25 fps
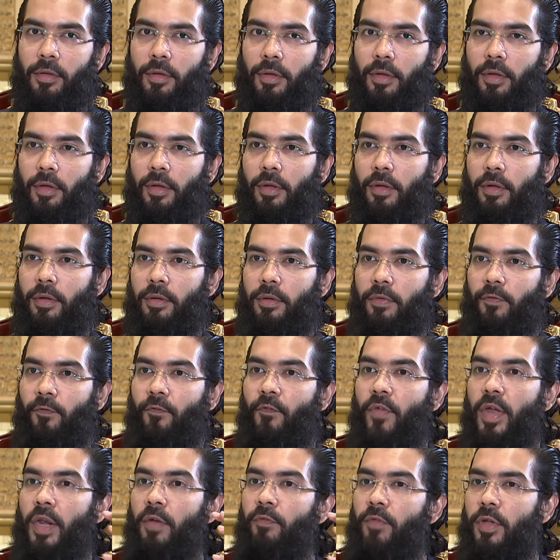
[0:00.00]

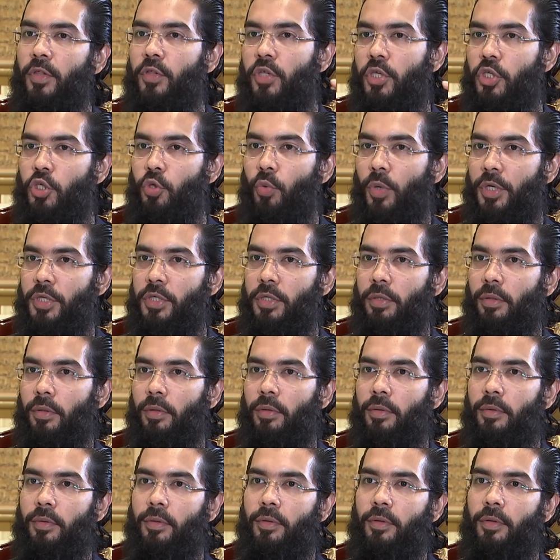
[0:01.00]
win-win situation.
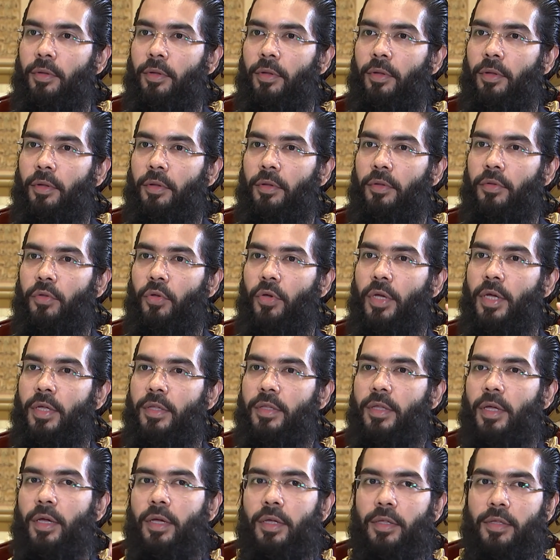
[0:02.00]
So he
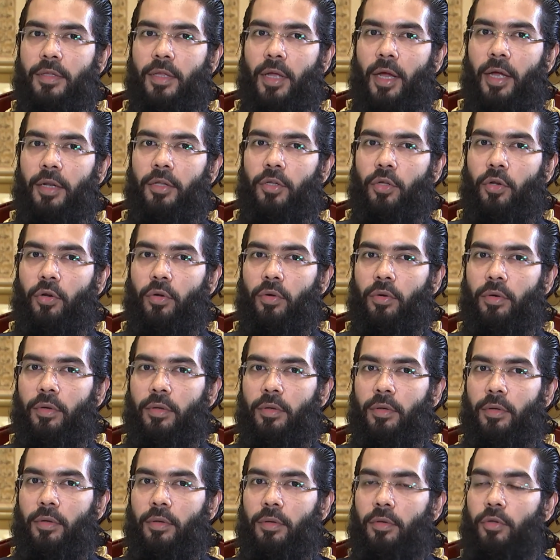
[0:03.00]
says that,
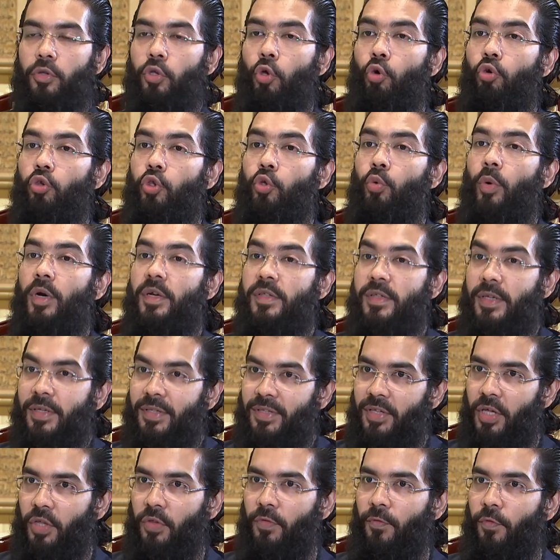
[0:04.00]
those who are
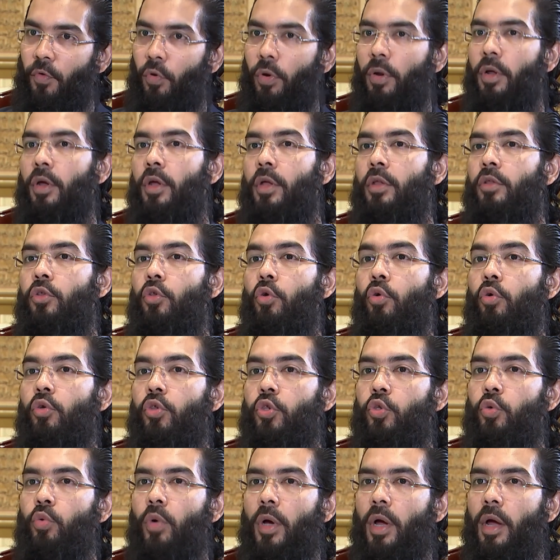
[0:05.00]
successful,
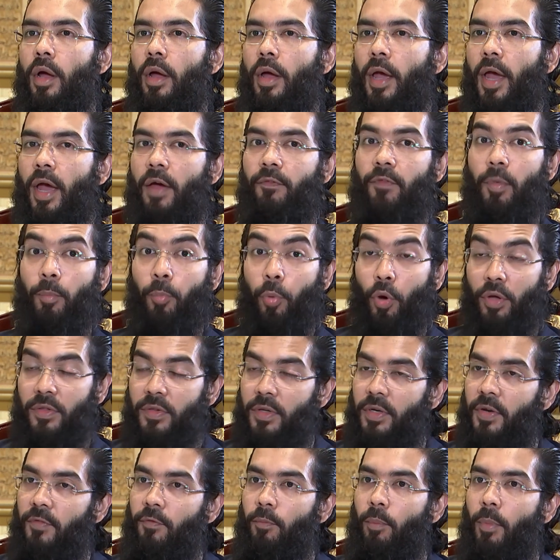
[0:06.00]
those who have a
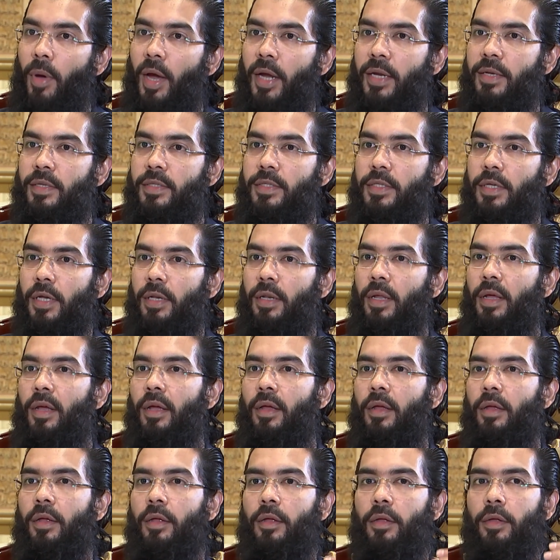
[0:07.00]
positive mindset,
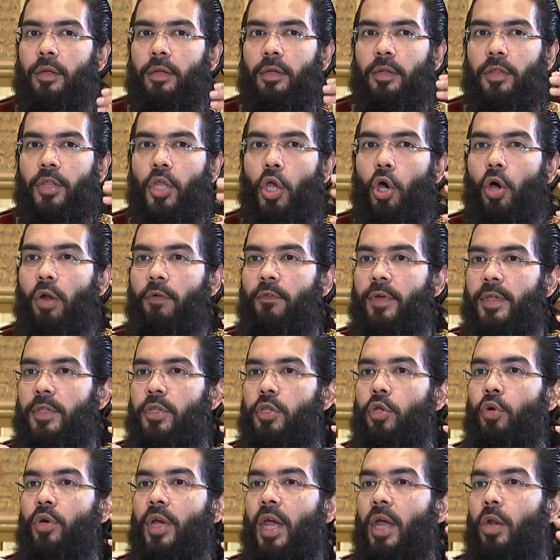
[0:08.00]
they
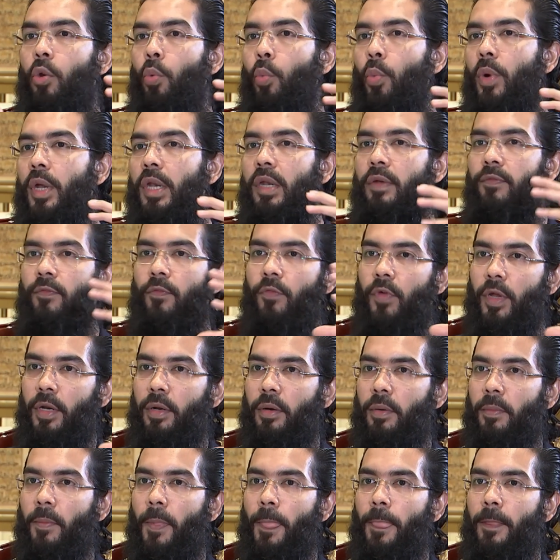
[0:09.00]
always look at
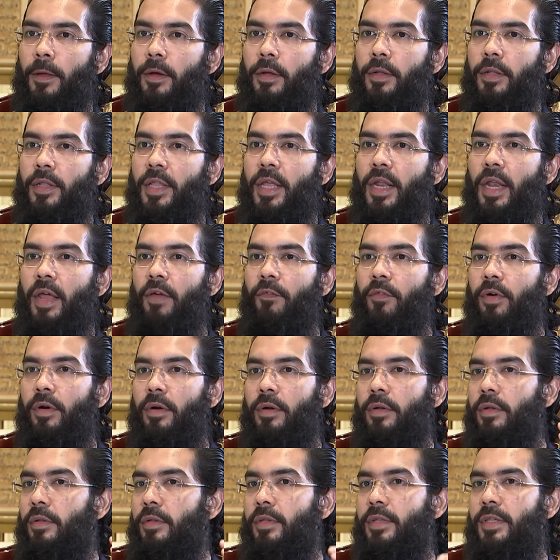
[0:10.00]
win-win. they
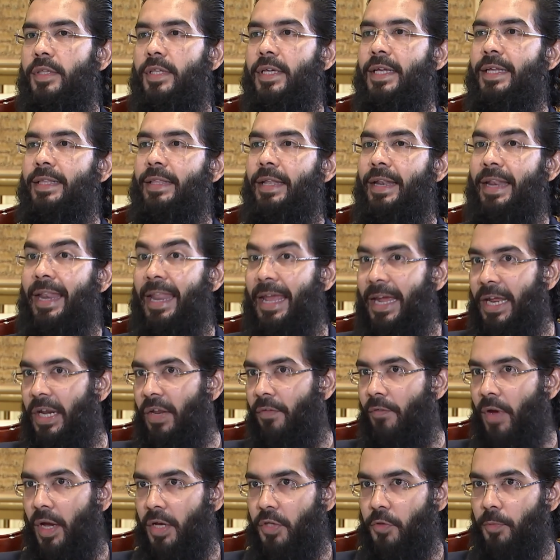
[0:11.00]
never see the
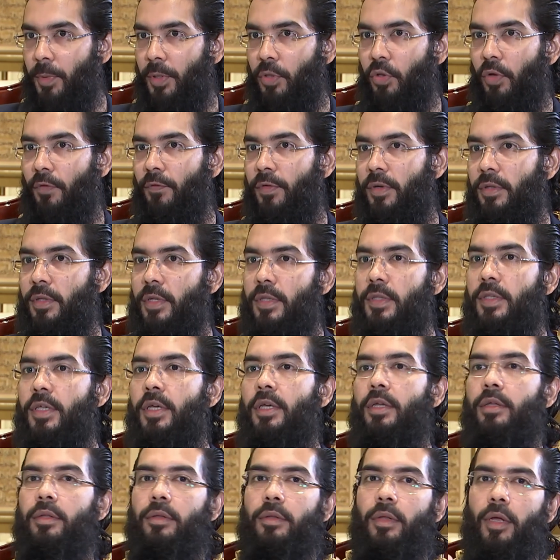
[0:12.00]
negative aspect of it. They
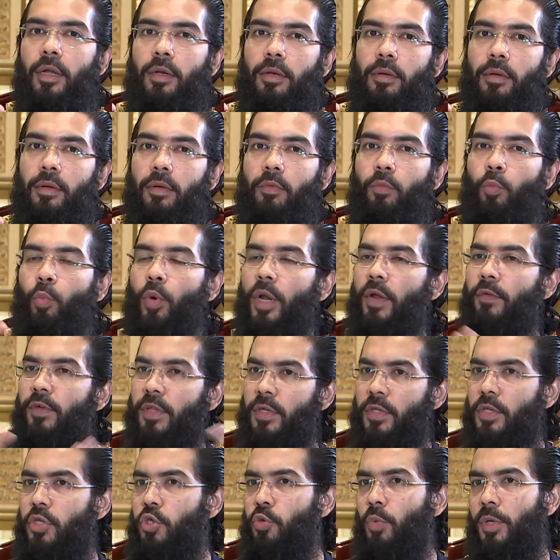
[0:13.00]
see that whatever
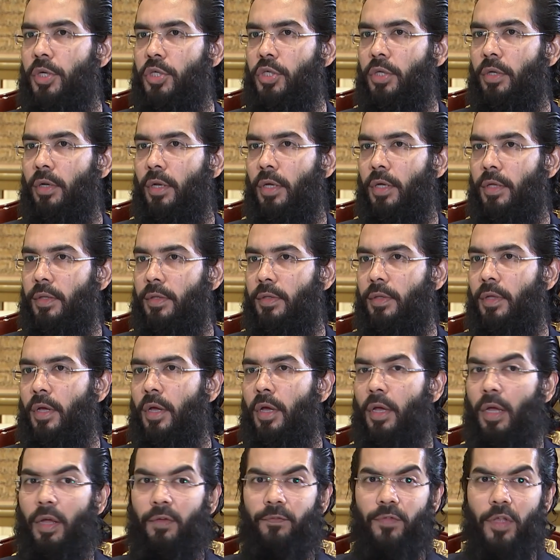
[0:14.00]
the situation is,
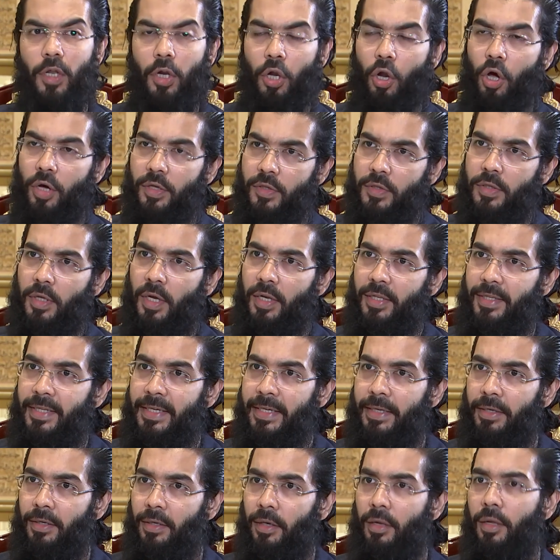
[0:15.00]
if they lost a
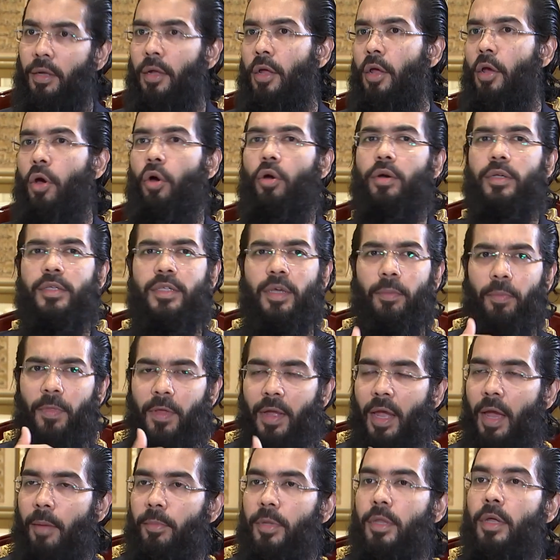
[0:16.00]
deal or
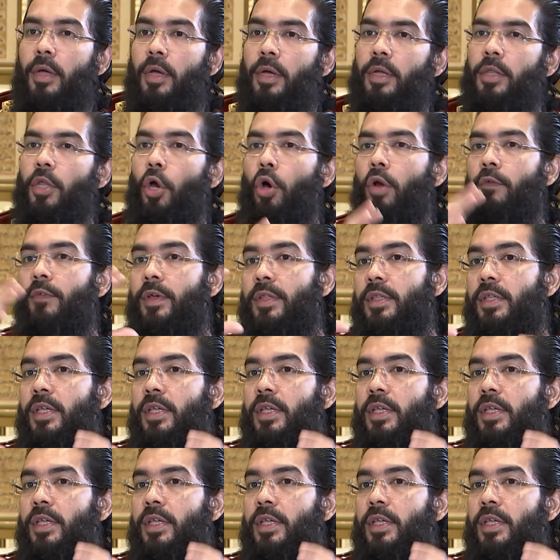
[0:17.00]
something happened, they always